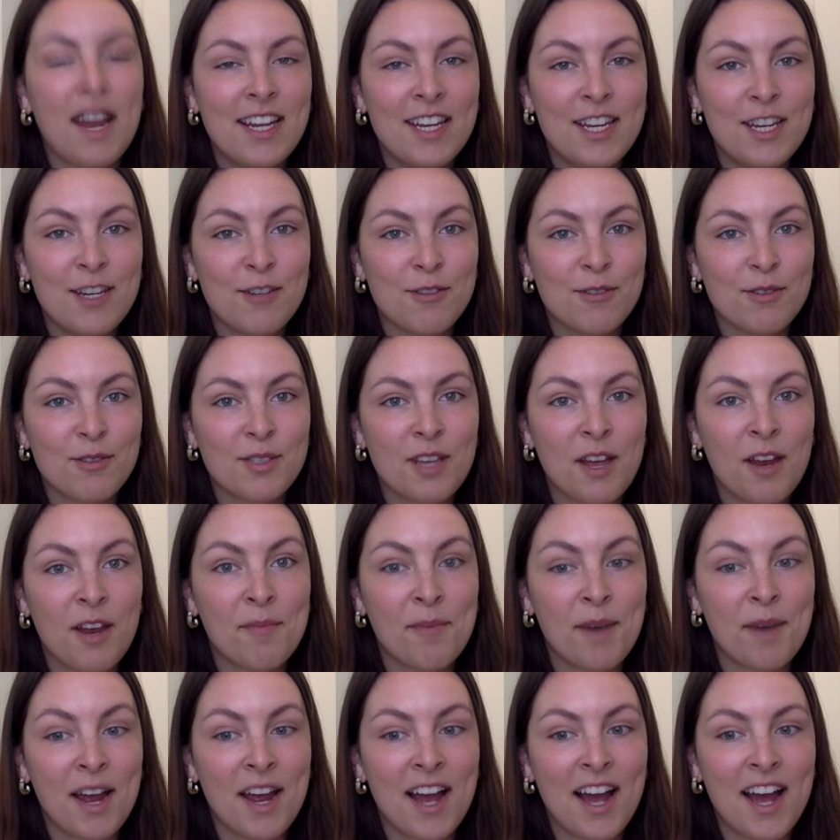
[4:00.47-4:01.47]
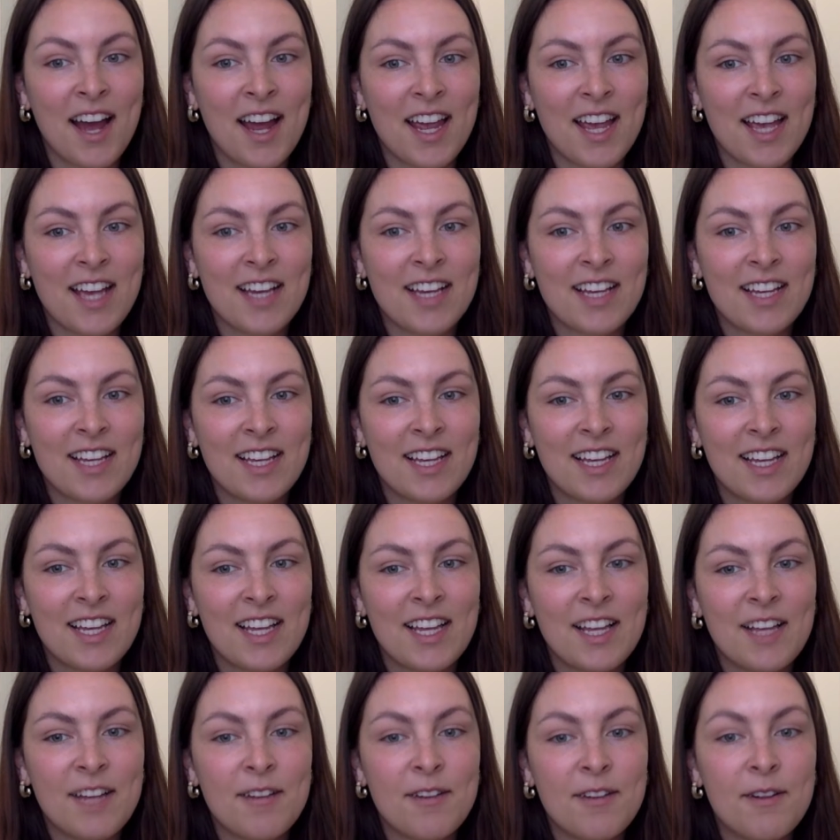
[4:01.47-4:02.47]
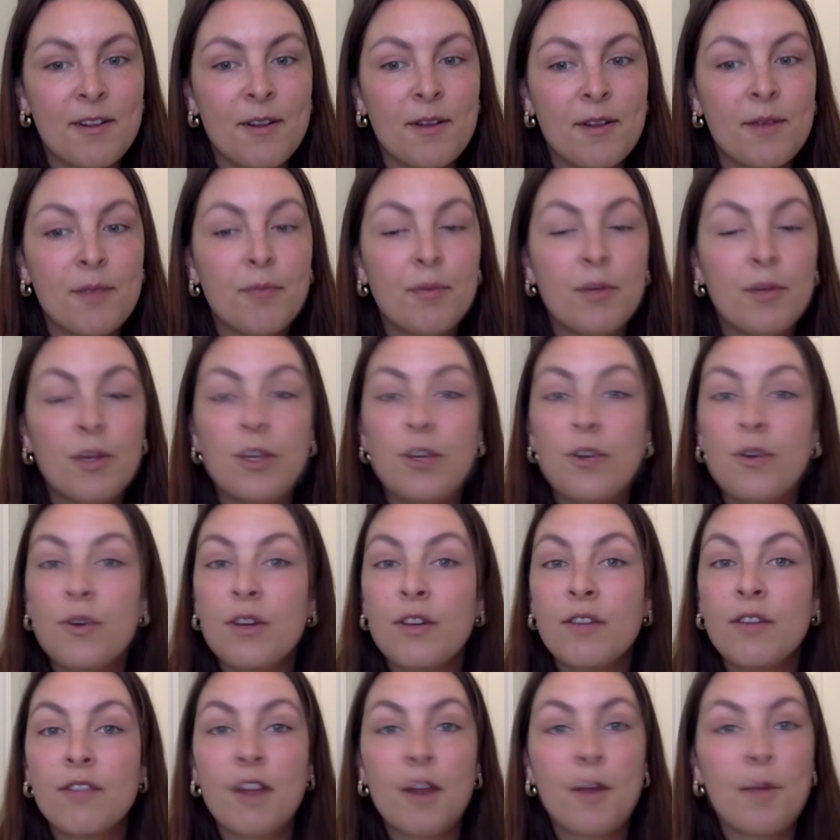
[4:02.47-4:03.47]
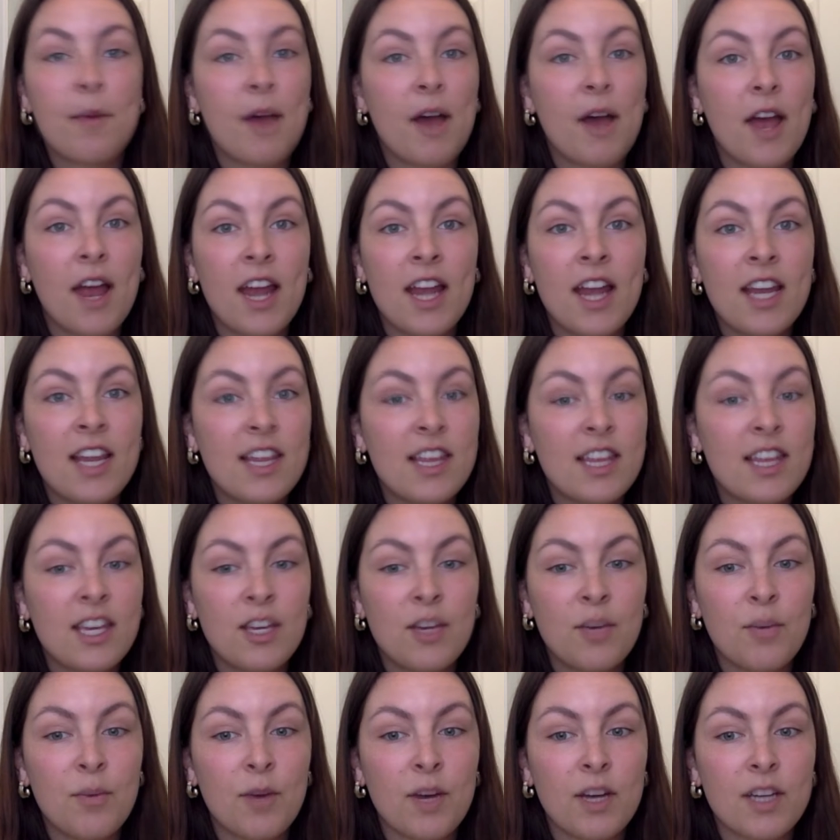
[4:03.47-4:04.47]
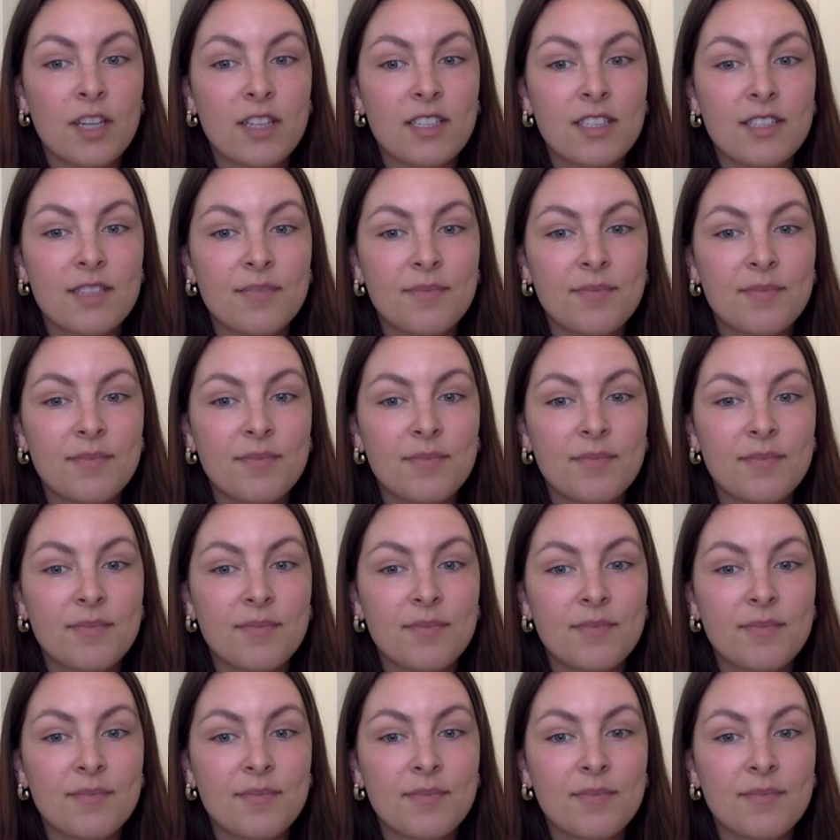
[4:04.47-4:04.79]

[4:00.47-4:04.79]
needles on my hike. But you can write about anything you want.